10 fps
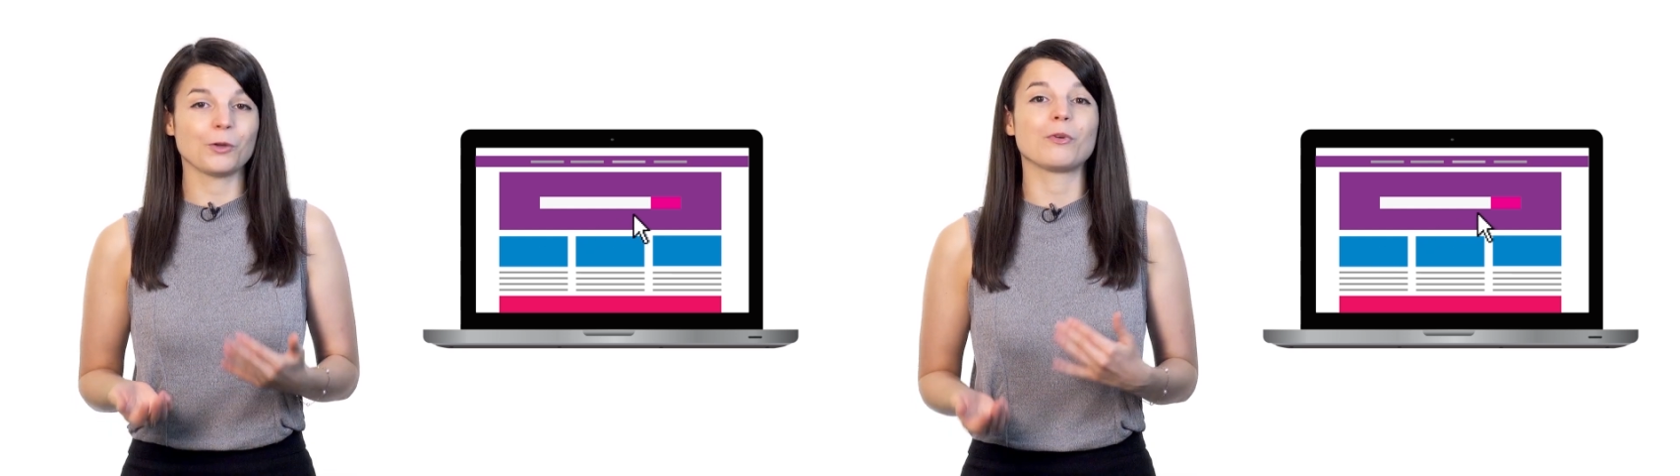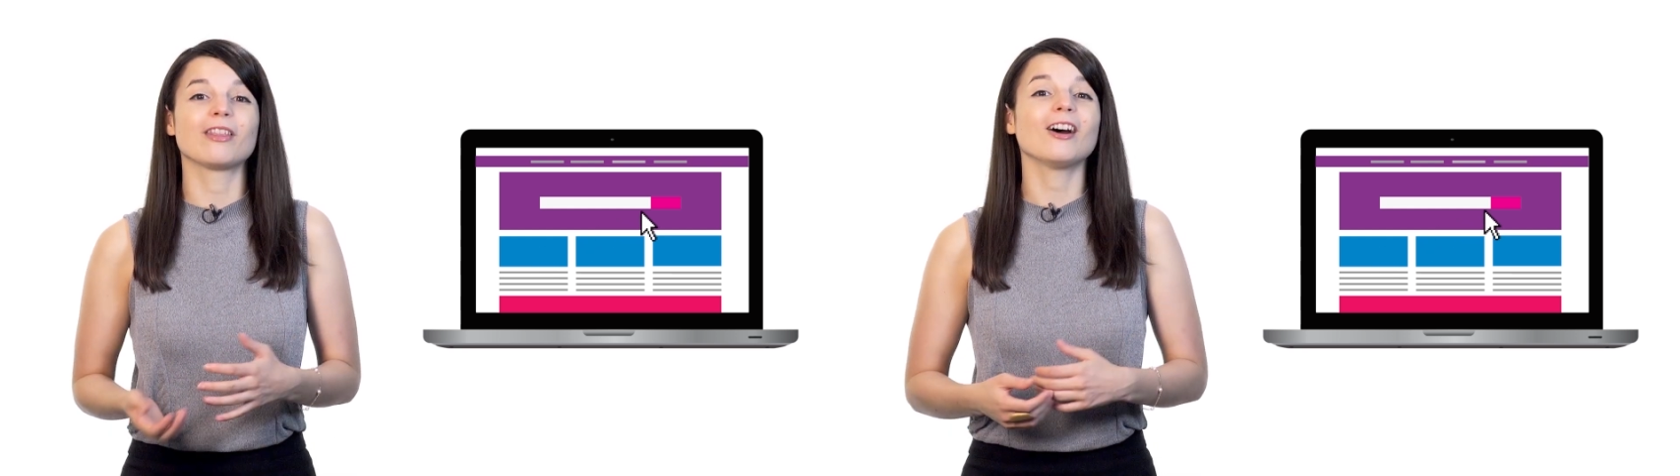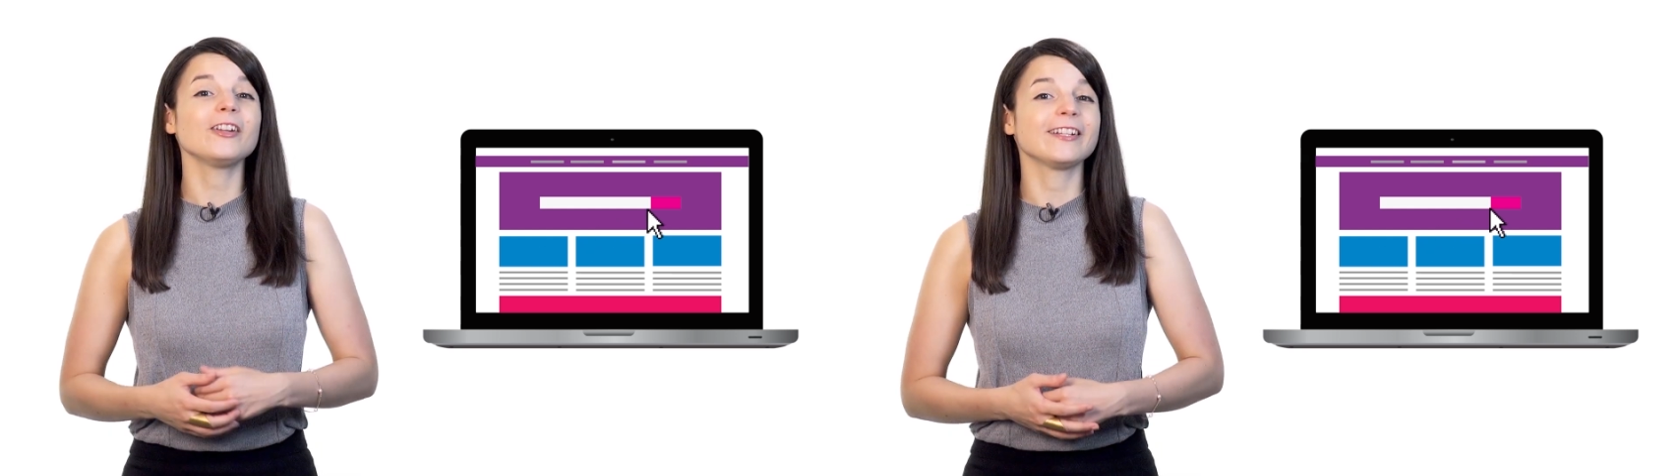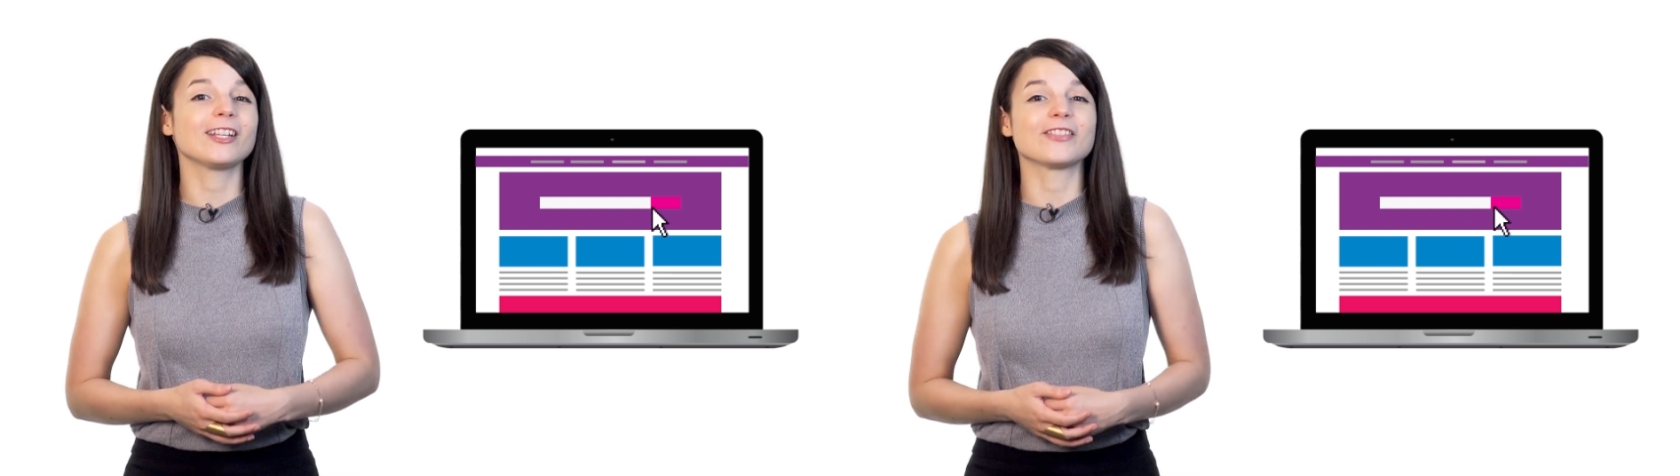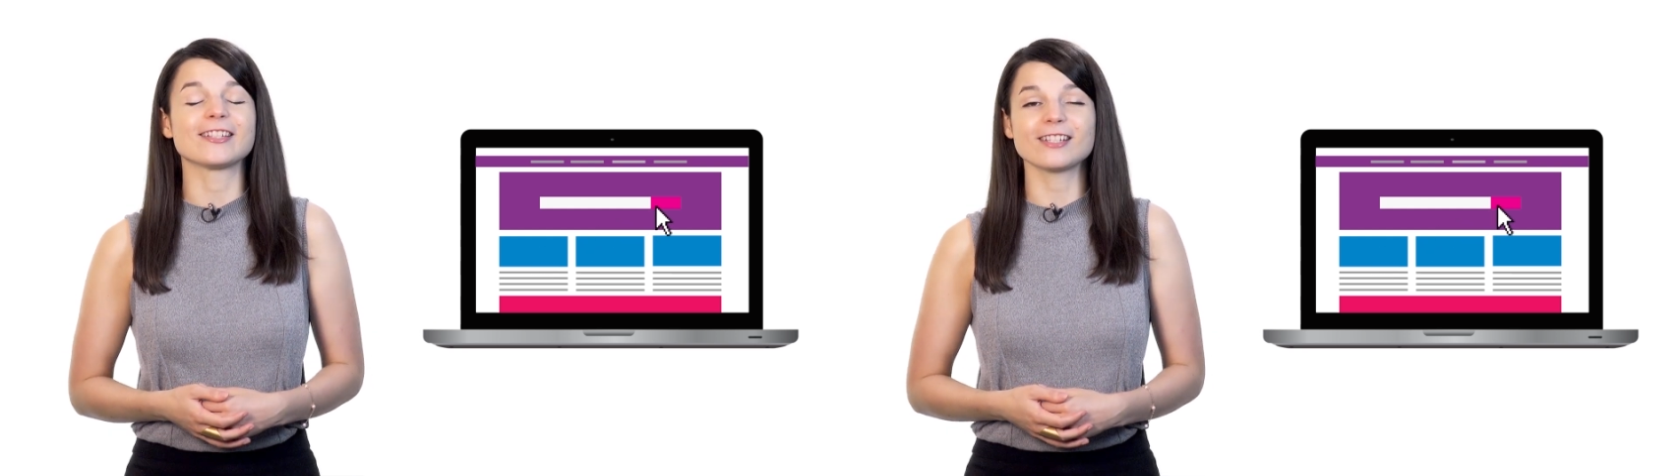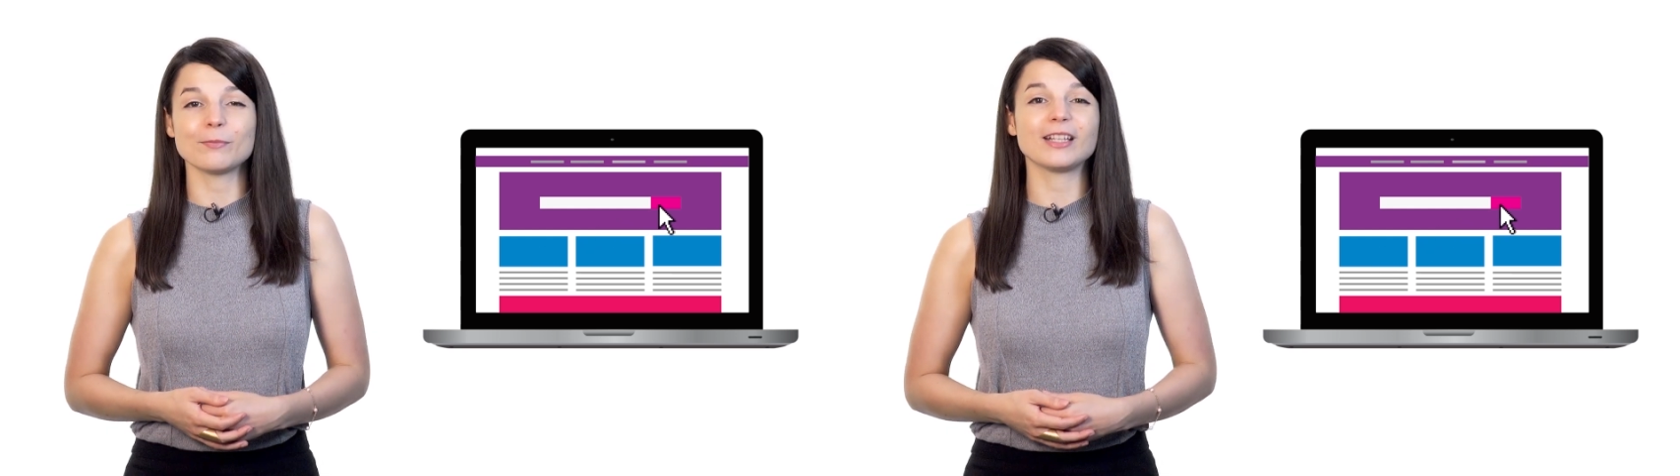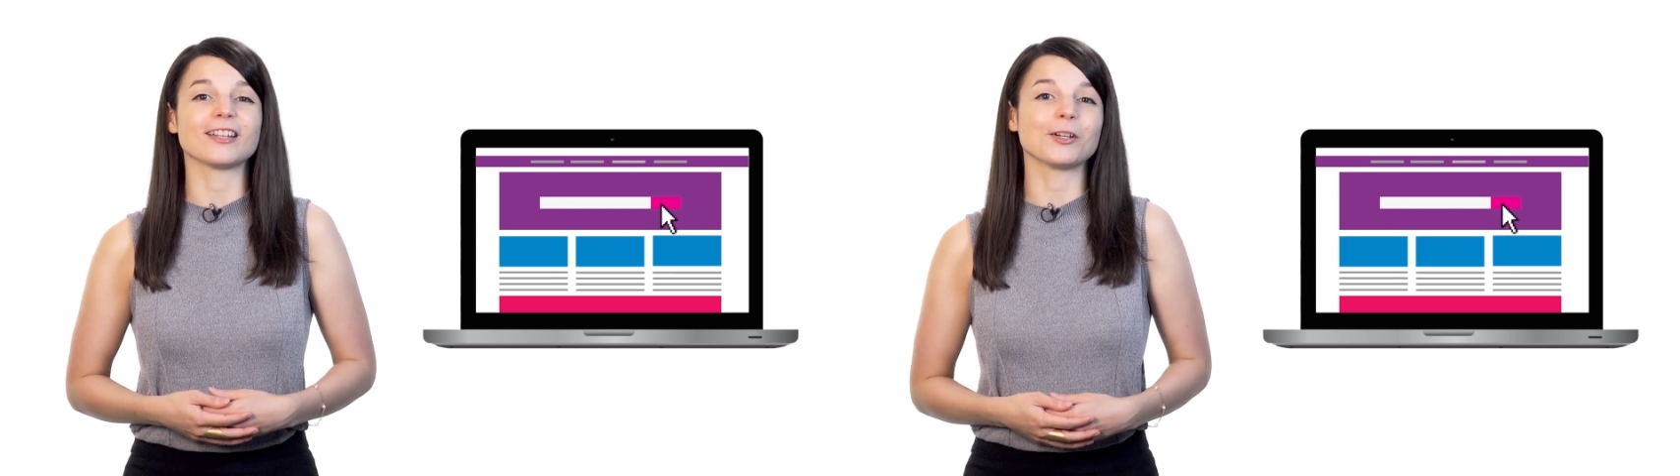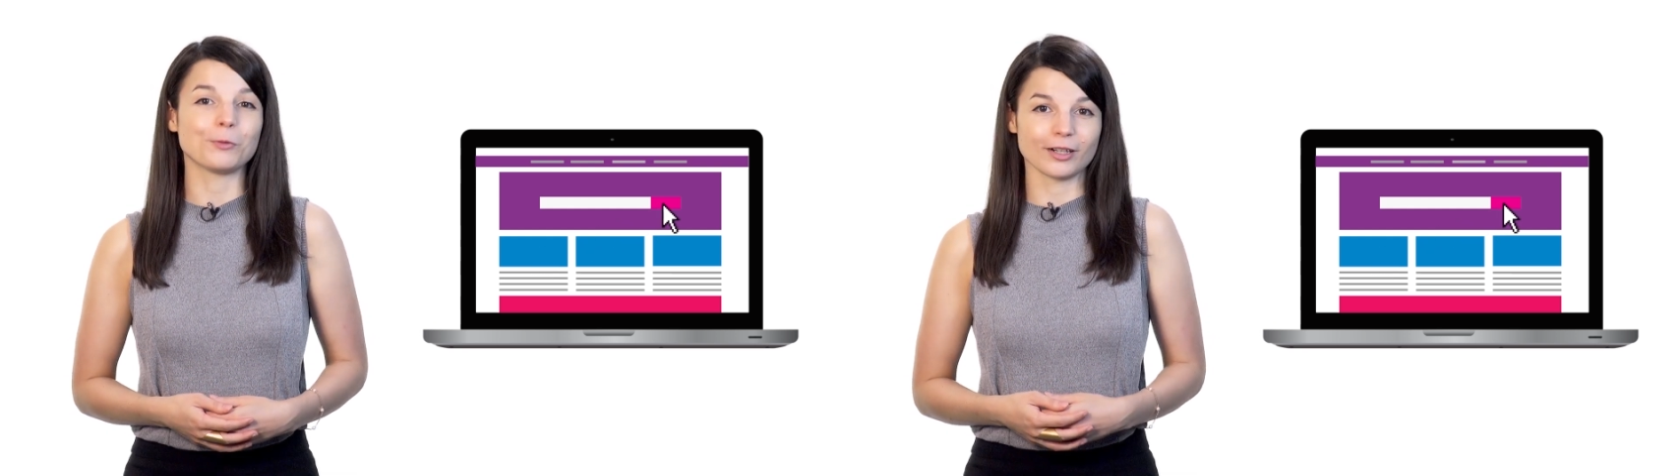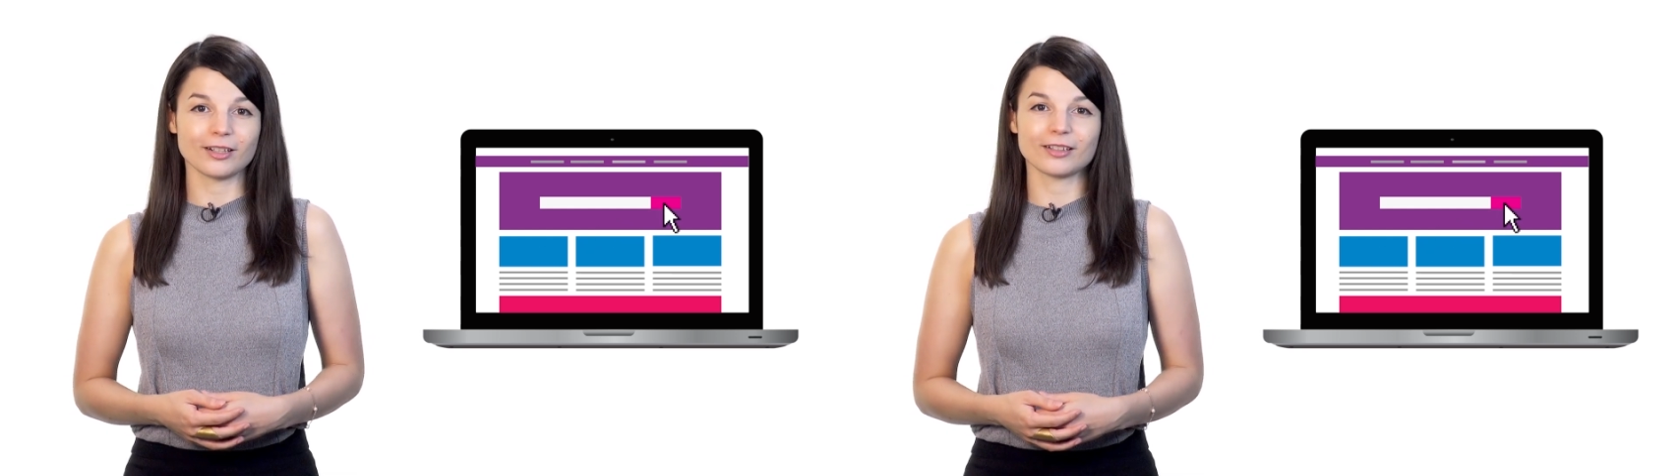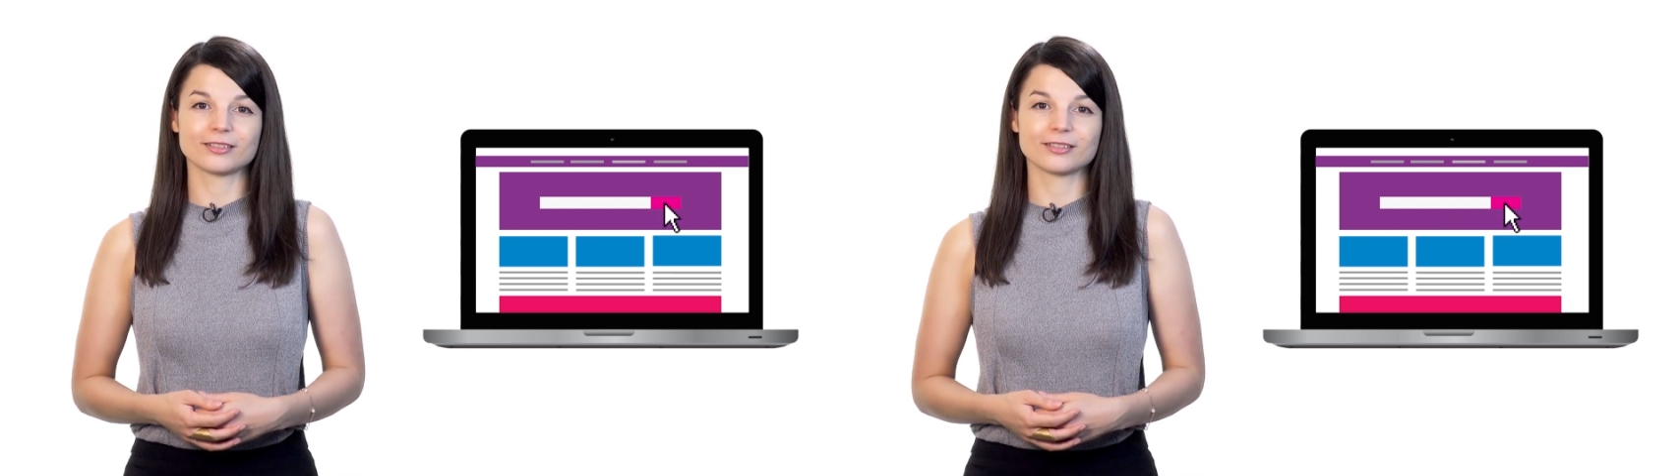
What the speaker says: without it even seeming like work.